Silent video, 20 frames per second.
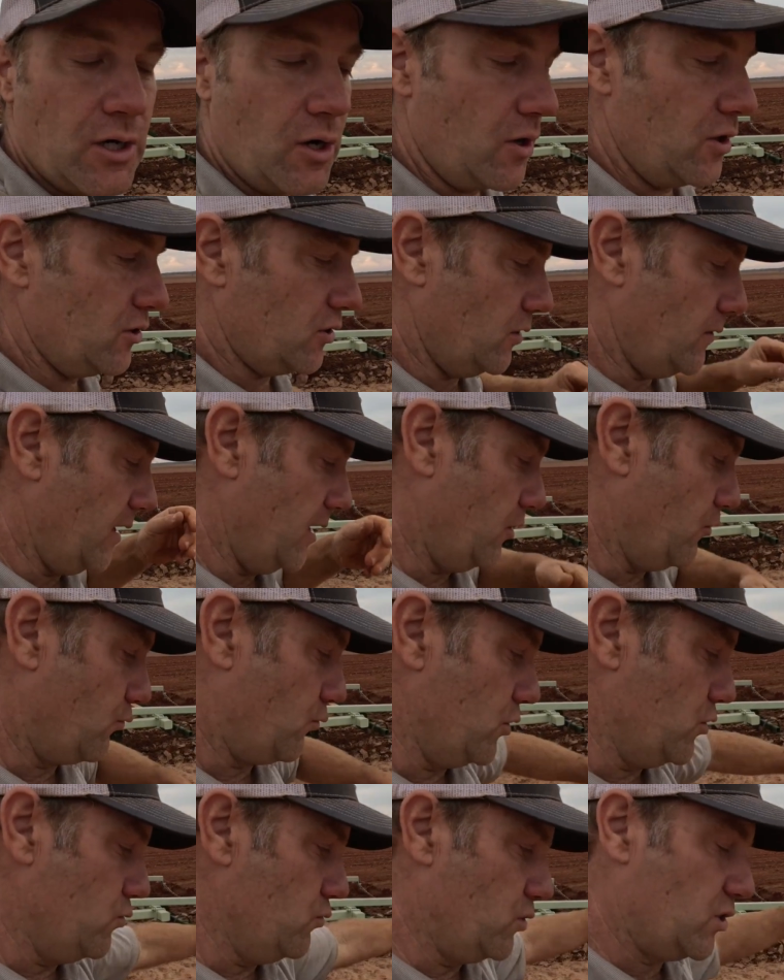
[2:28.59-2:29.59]
dirt so that the
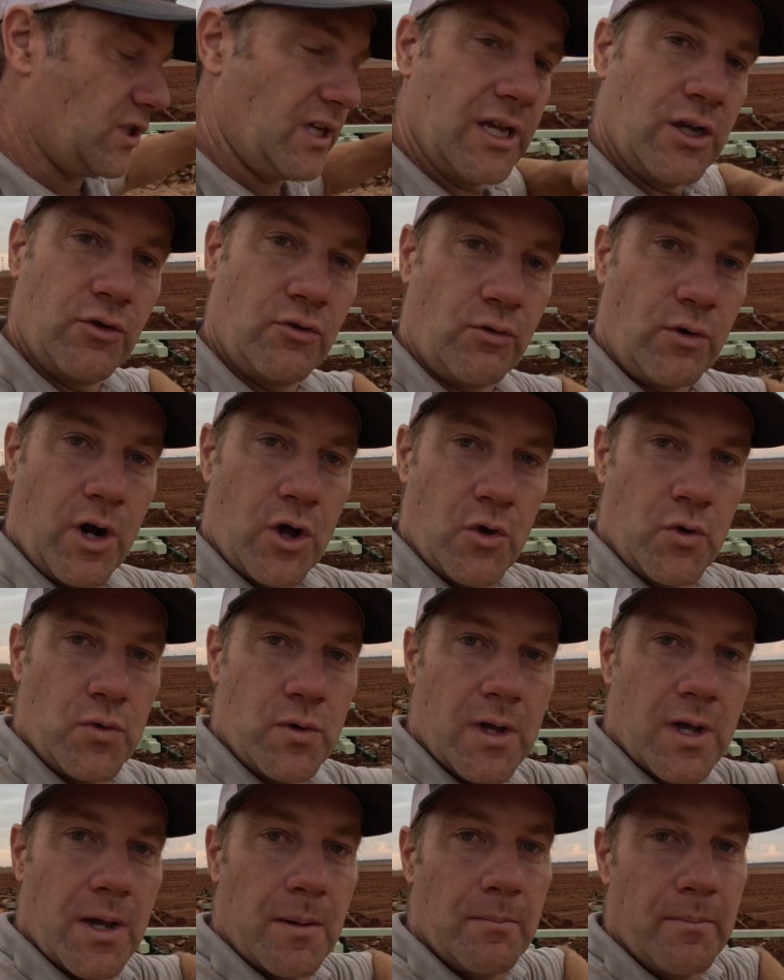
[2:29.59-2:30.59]
roots can grow